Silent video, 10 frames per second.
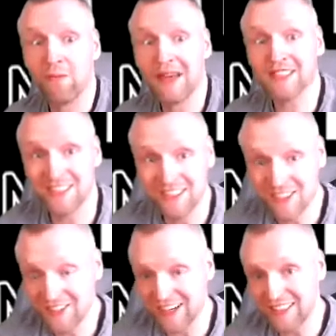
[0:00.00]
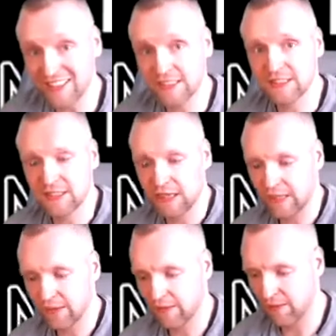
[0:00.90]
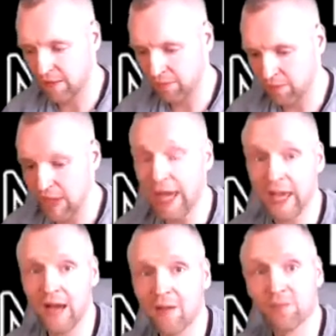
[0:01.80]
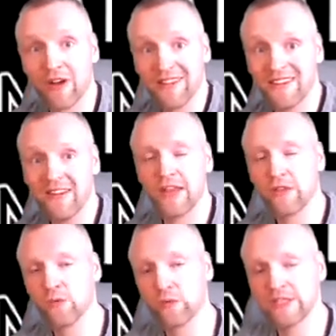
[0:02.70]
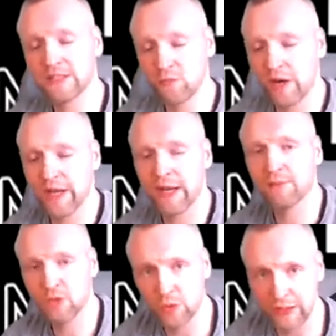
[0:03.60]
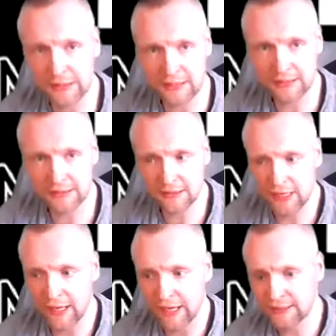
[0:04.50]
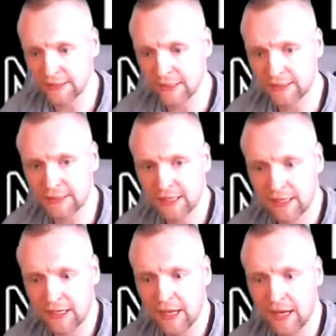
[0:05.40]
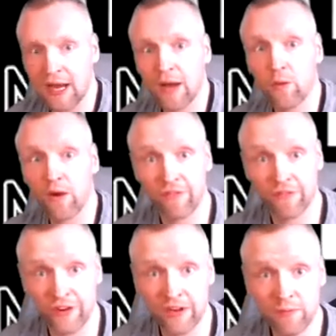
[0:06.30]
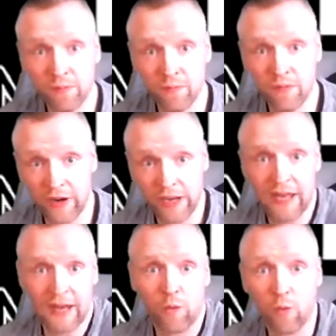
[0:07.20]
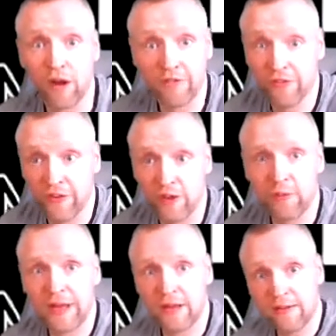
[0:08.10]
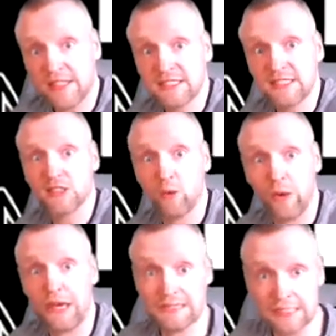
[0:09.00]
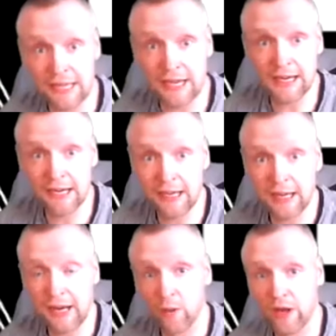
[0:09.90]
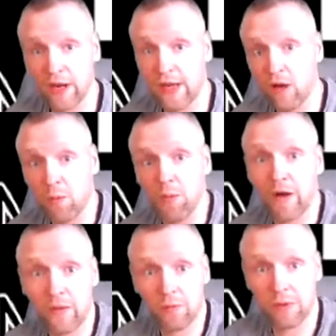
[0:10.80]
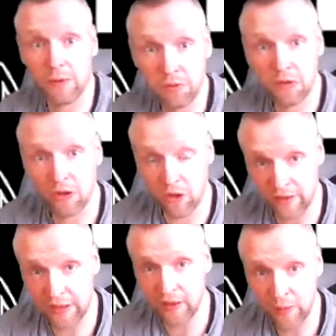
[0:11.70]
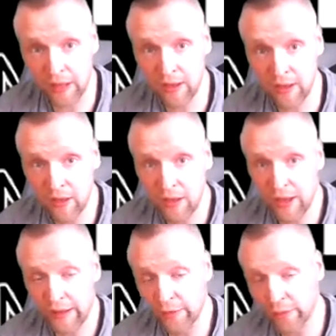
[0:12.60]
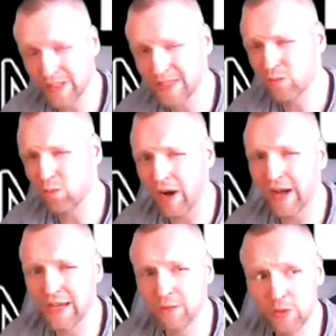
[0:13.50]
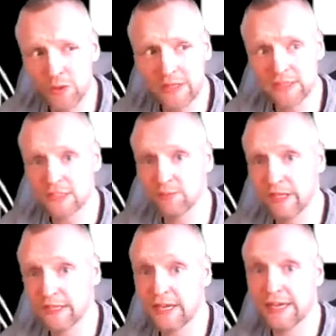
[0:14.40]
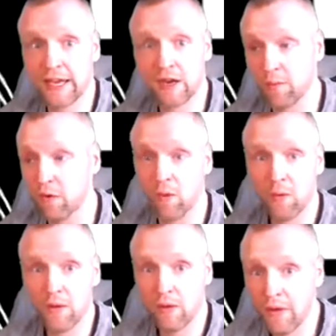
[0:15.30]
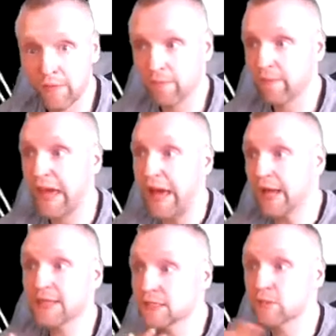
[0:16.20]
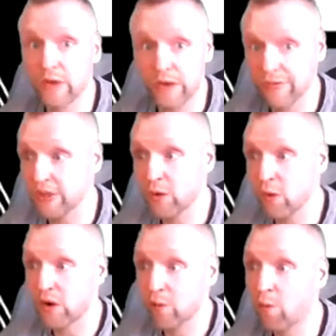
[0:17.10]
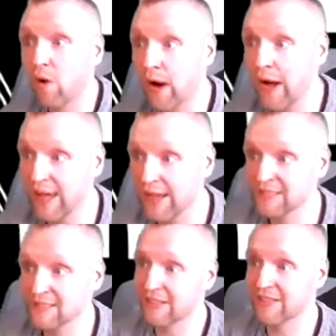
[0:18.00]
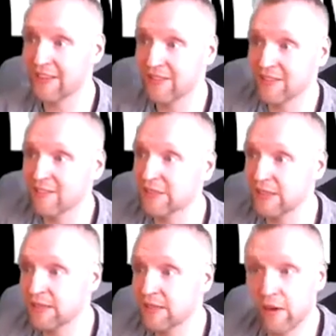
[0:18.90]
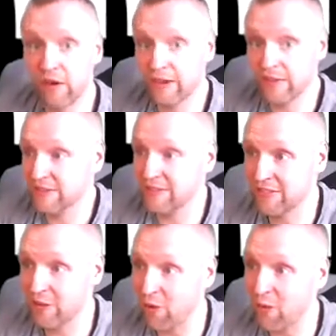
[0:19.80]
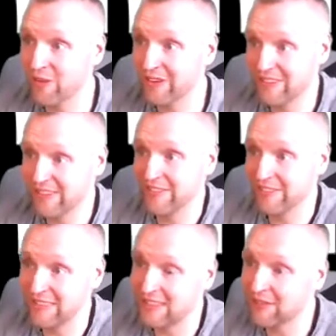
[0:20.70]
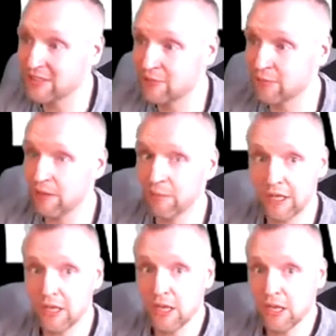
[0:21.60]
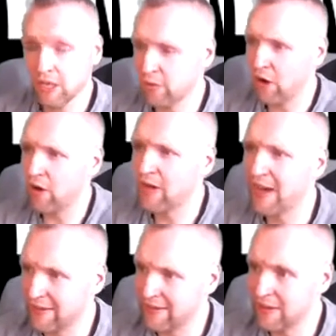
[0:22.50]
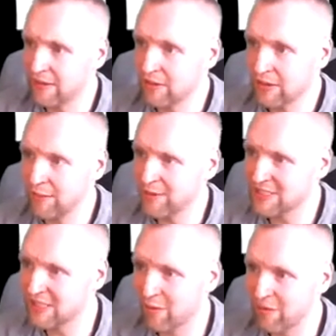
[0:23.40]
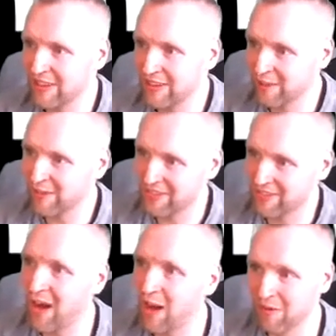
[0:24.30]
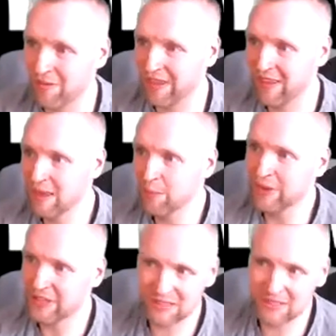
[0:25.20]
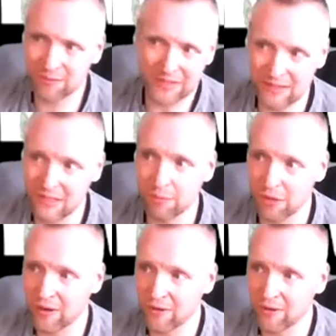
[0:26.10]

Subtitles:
message, right, is like, hey, I'm Brenda, and the reason why I'm doing this is because I want freedom, right? And I wanted freedom, and then this is the way to get it, and I want to help other people along that way. And the reason why I'm doing this is because I care about X, whatever your Y is in there that you didn't really, you know, I didn't know, you didn't really give it to me, but you kind of did. You gave me some of it, you gave me the top of it, but there's something deeper.